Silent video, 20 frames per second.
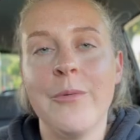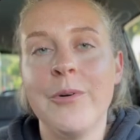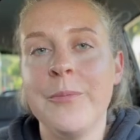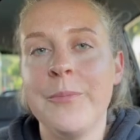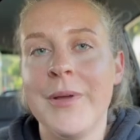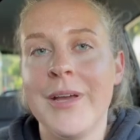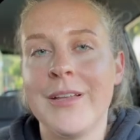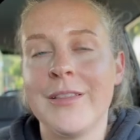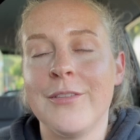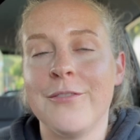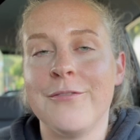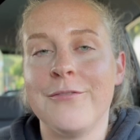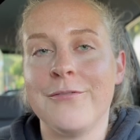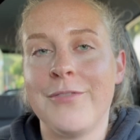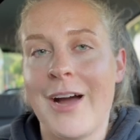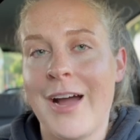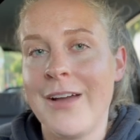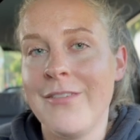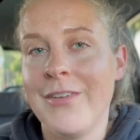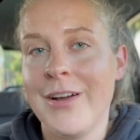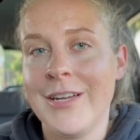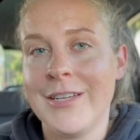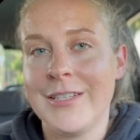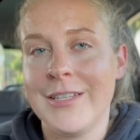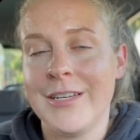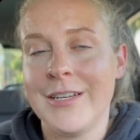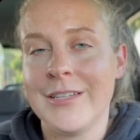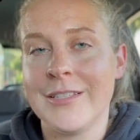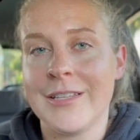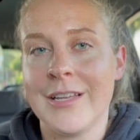would pick the 5
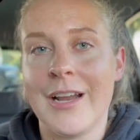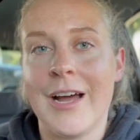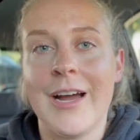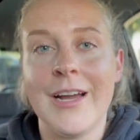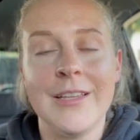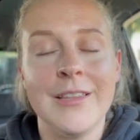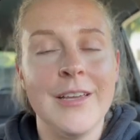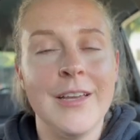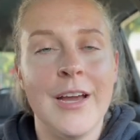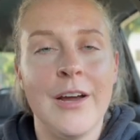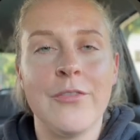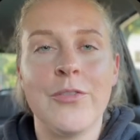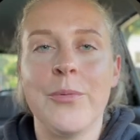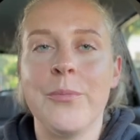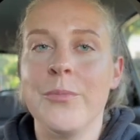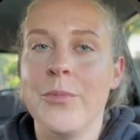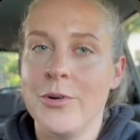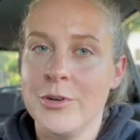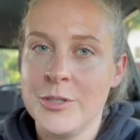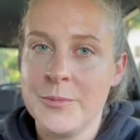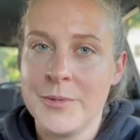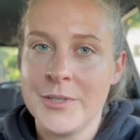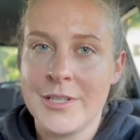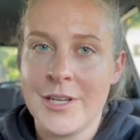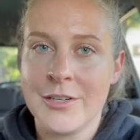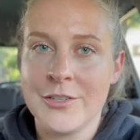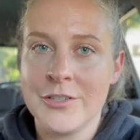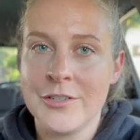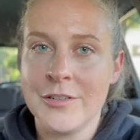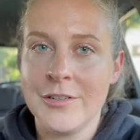ideas that I think have the most
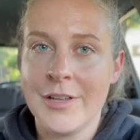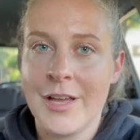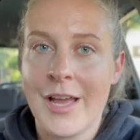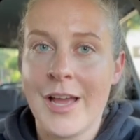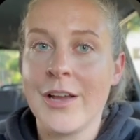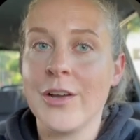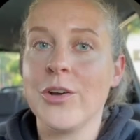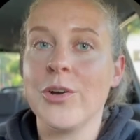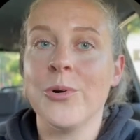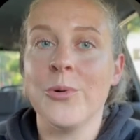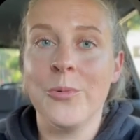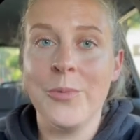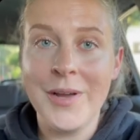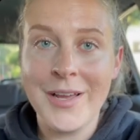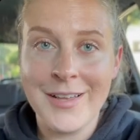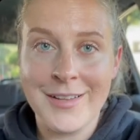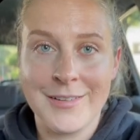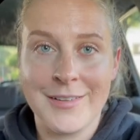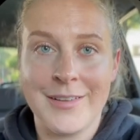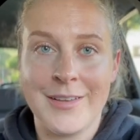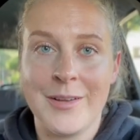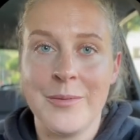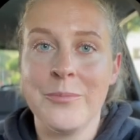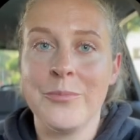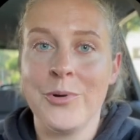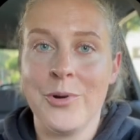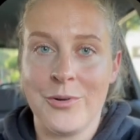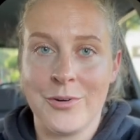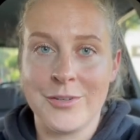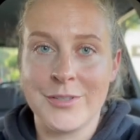potential and quickly
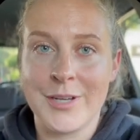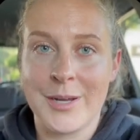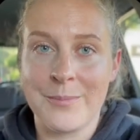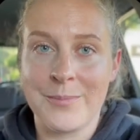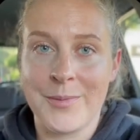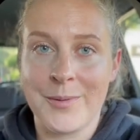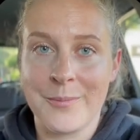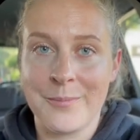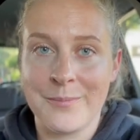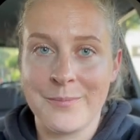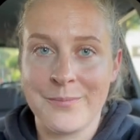prototype them.